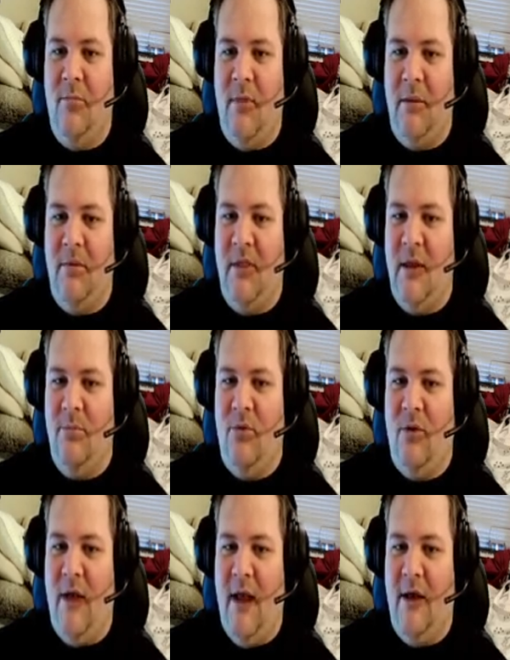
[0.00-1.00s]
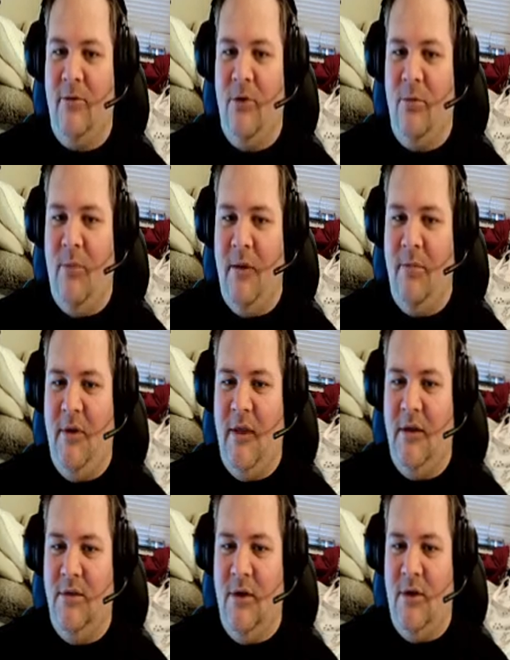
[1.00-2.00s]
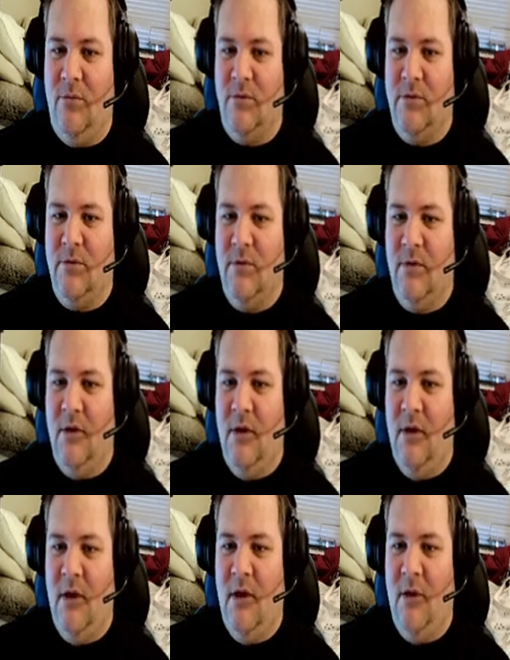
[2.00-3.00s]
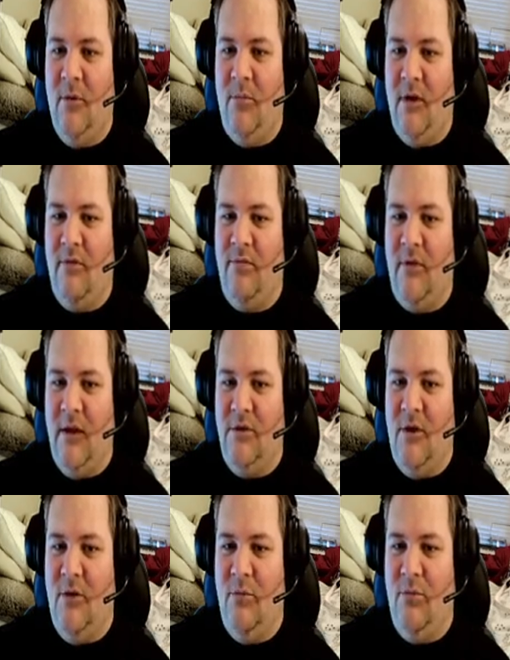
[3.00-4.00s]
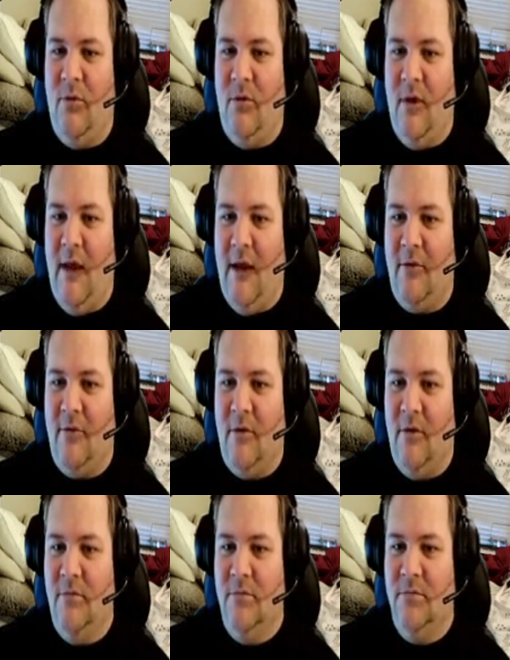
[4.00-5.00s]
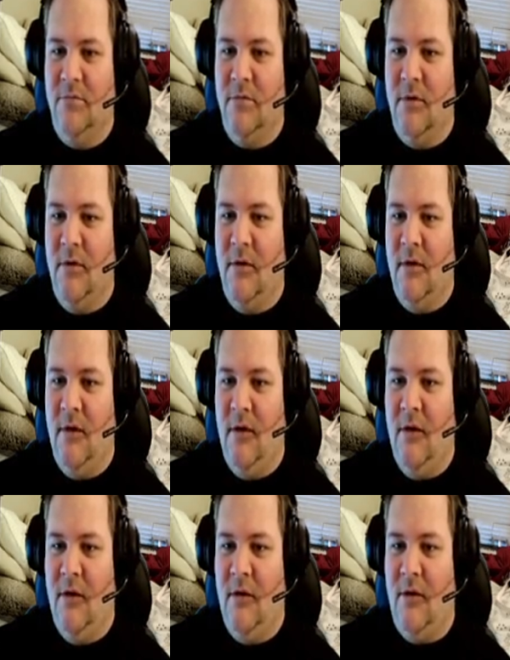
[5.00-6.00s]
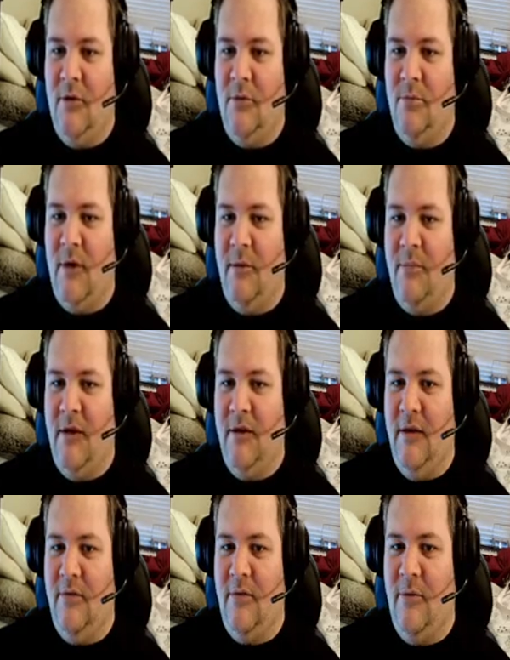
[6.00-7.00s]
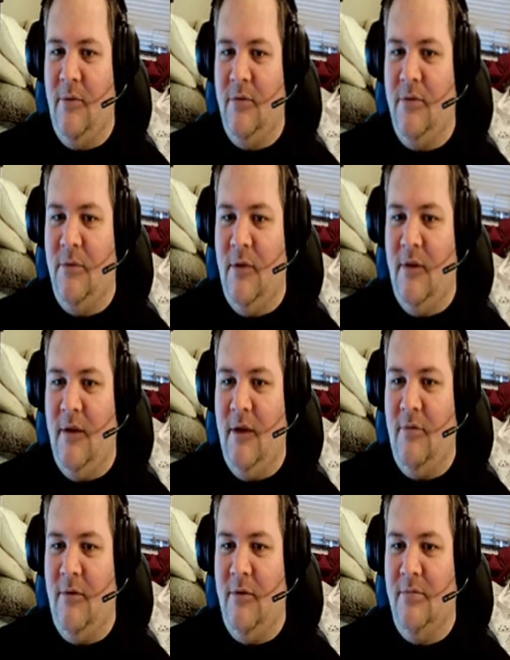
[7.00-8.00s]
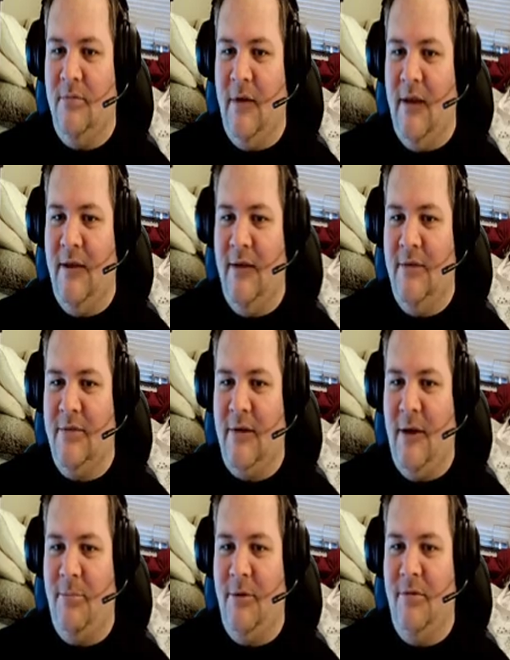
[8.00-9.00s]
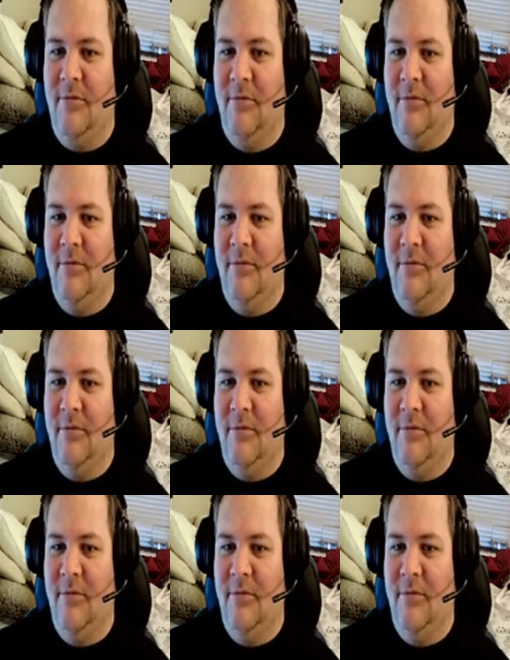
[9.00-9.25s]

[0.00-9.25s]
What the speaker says: Maybe they pull aggro, maybe they don't. But if they don't pull aggro, oh, I bet he's going to on that one. Yeah, he's stopping.